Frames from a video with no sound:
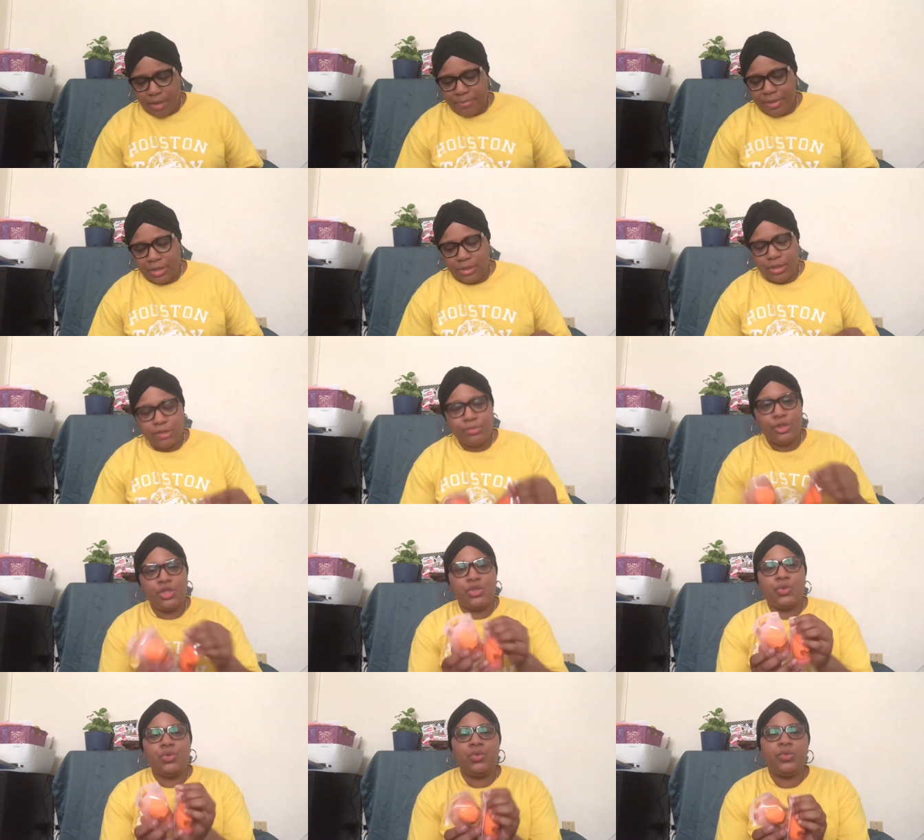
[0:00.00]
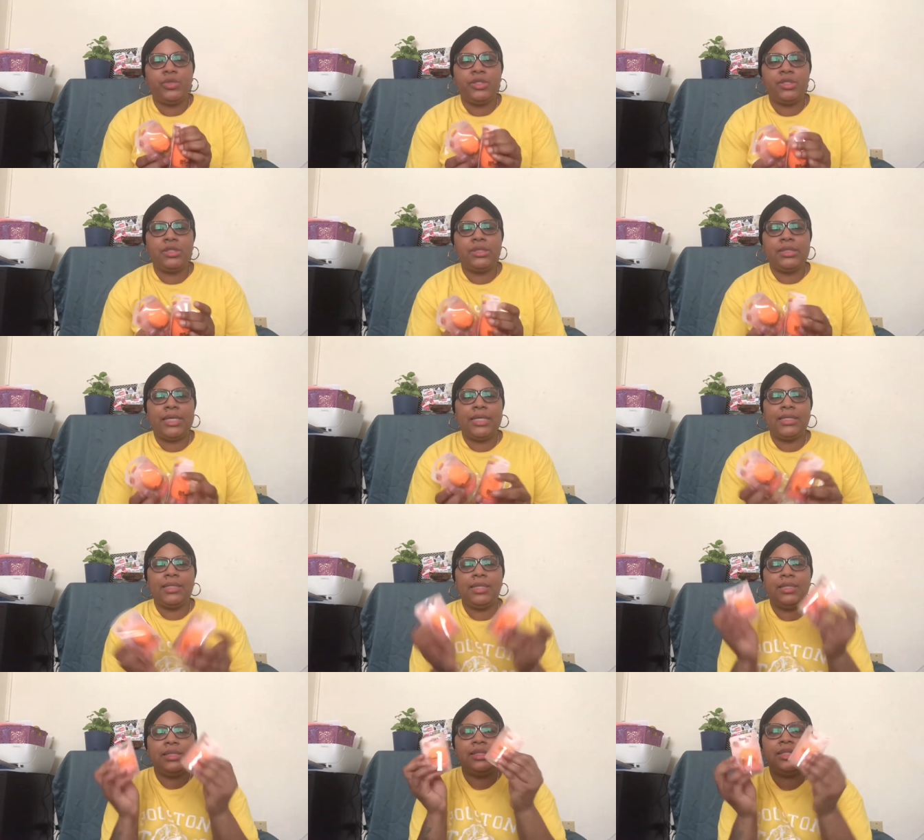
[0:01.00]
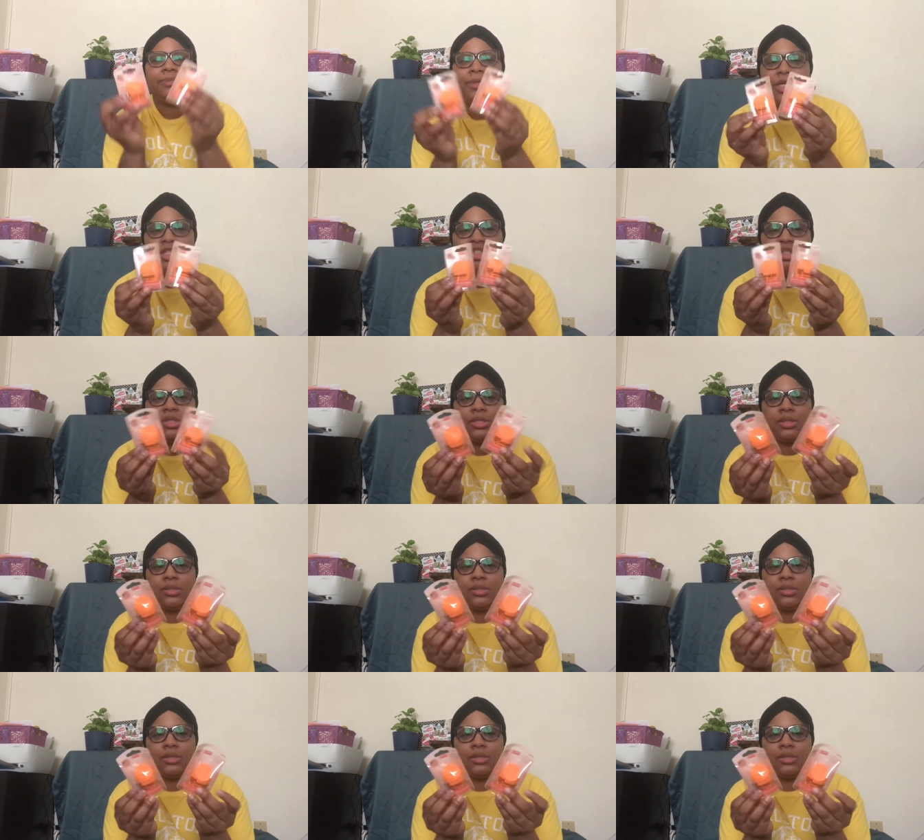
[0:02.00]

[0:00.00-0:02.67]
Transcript: picked up two Real Technique sponges.